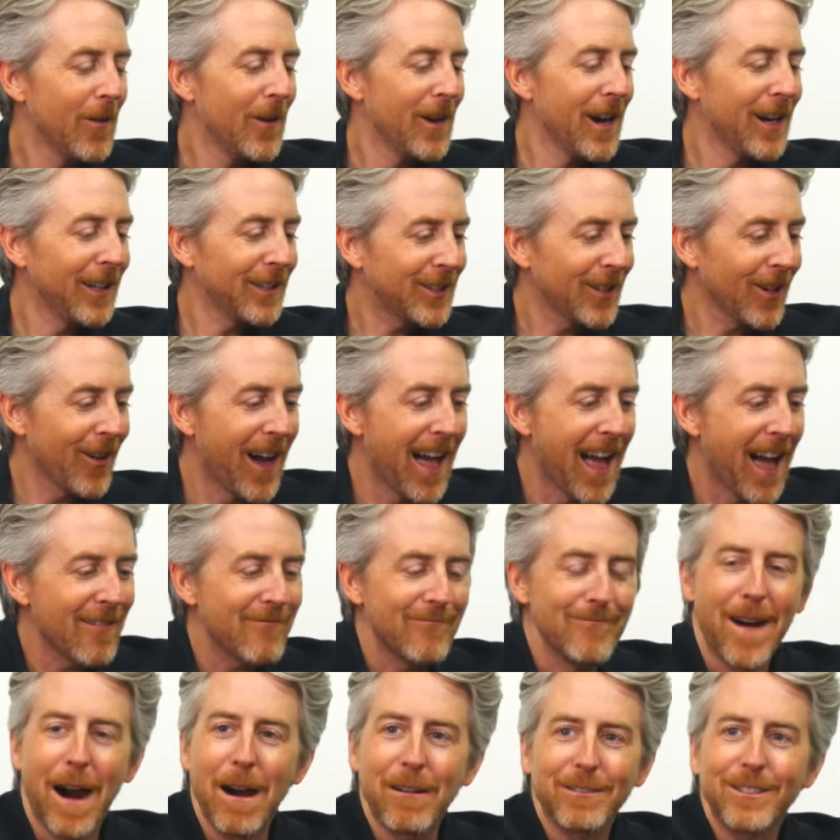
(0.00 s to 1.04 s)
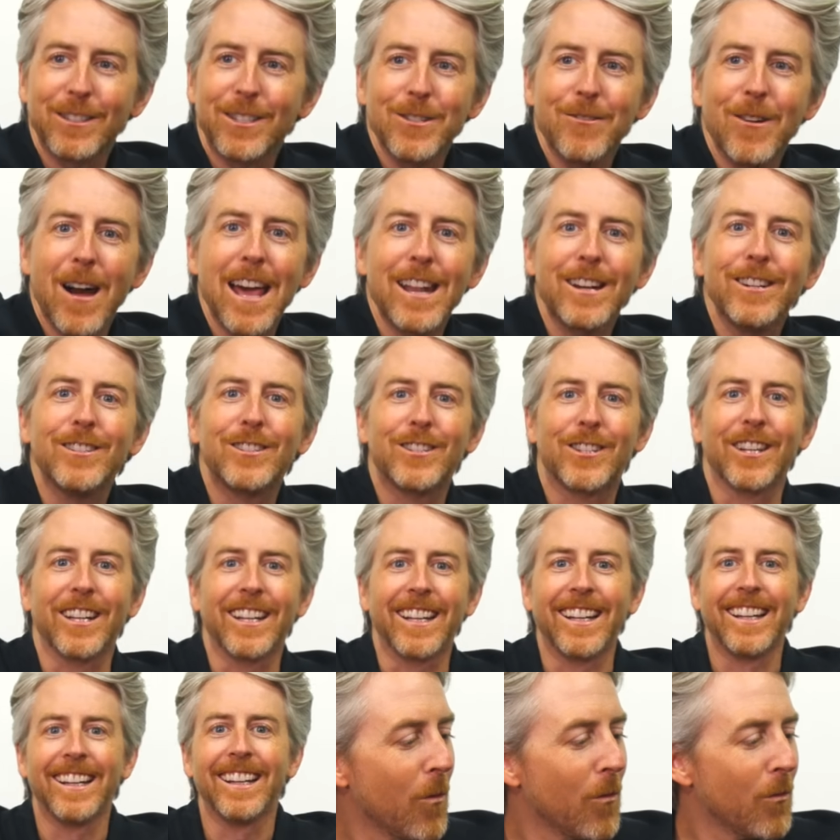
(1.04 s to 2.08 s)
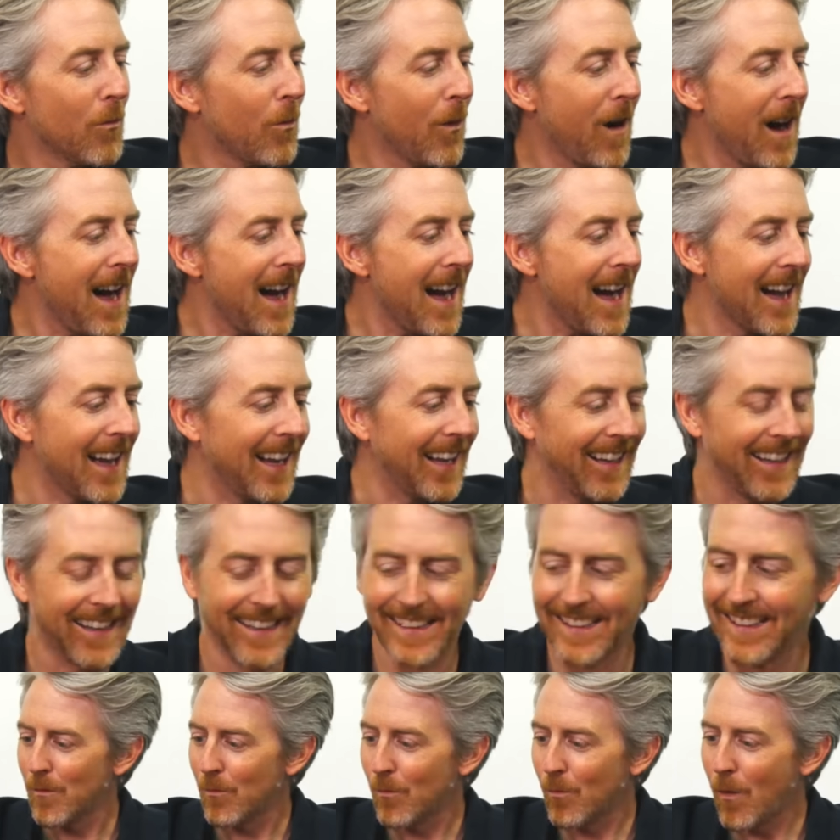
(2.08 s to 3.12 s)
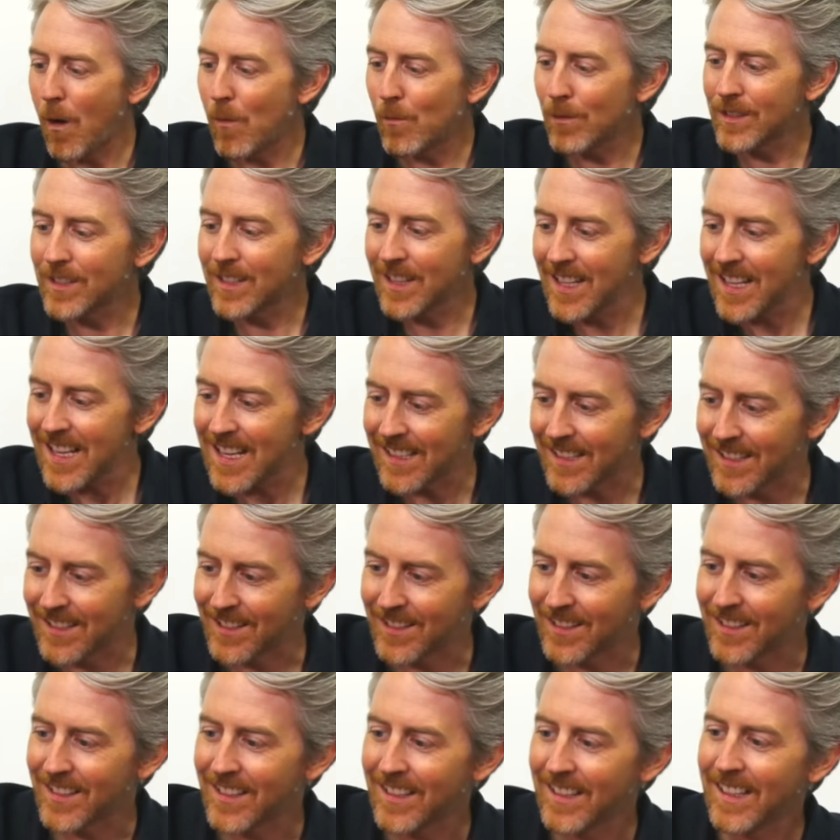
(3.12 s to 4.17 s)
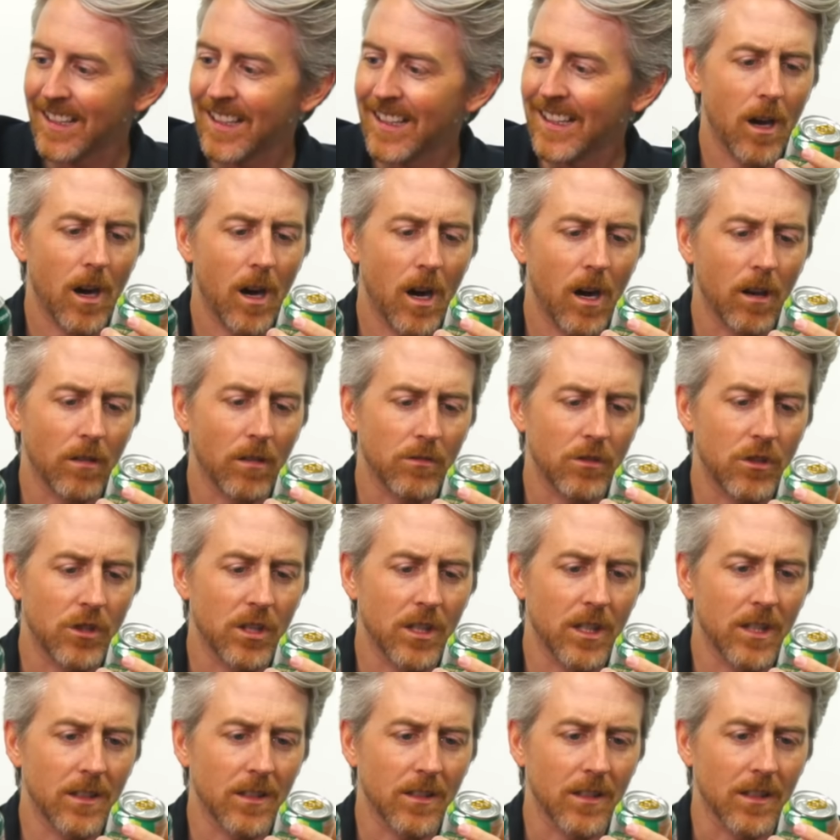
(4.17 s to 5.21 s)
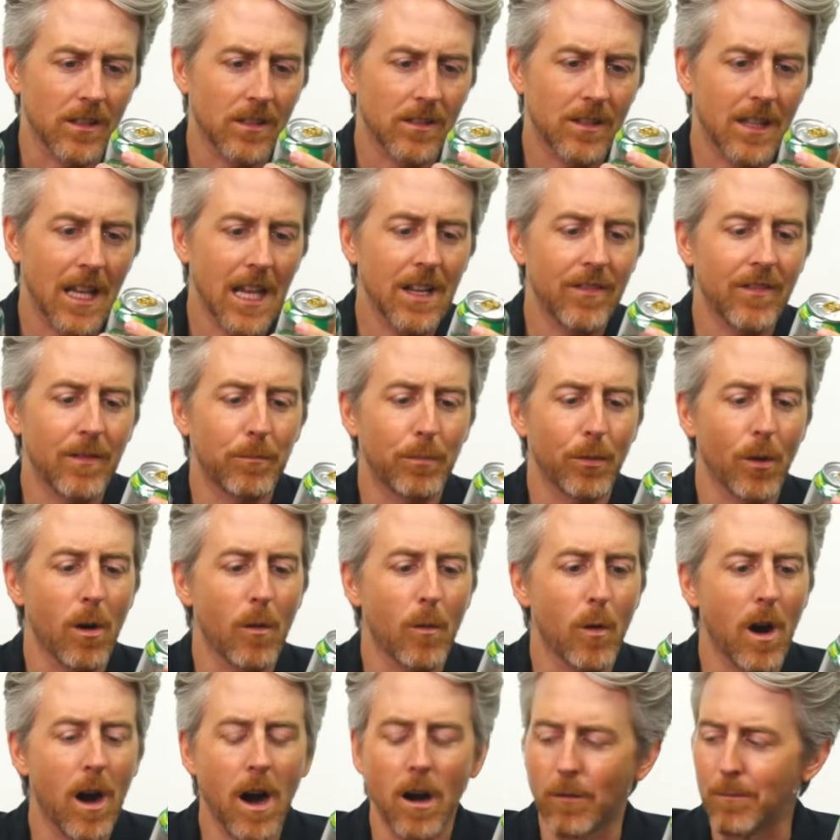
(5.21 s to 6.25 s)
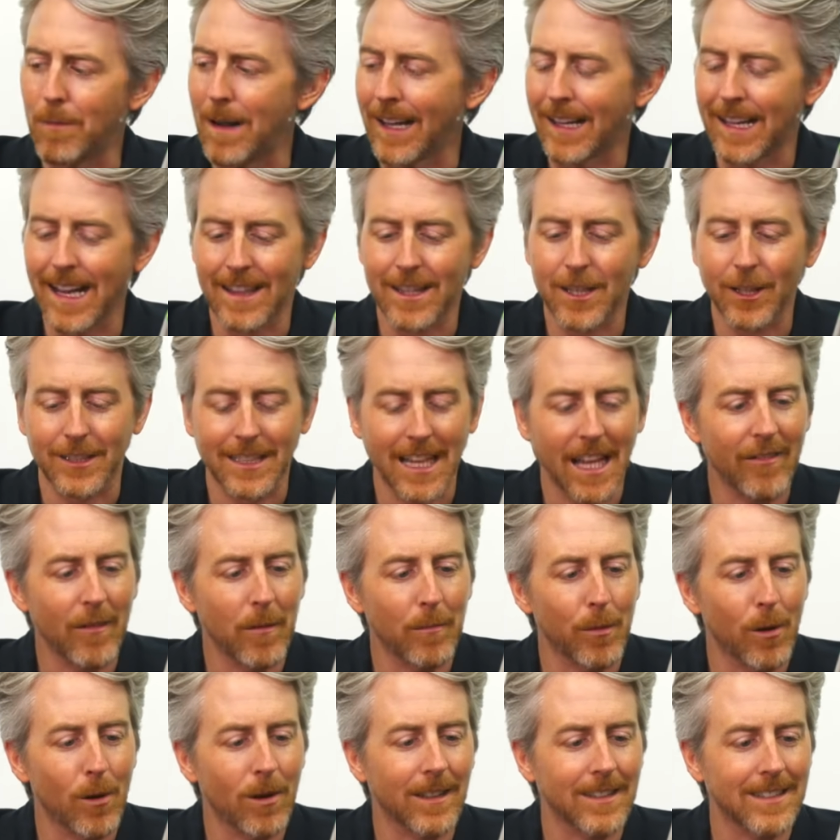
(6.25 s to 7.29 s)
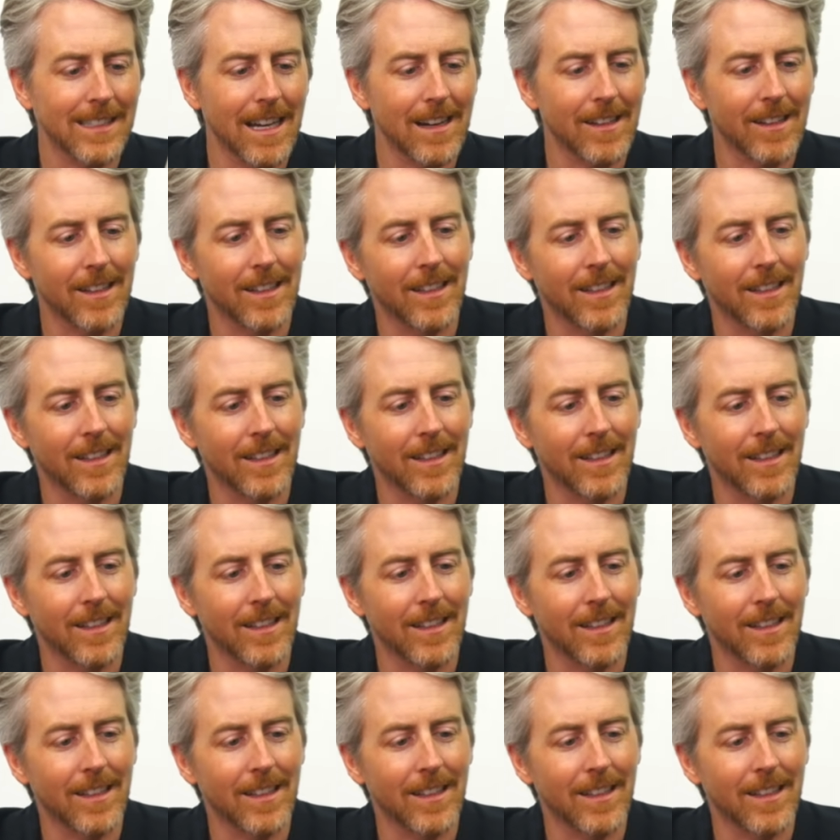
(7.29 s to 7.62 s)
We also have Mountain Dew Energy. Why? What was this? Oh, Jesus. They even broke, oh my God, look, they even broke it down on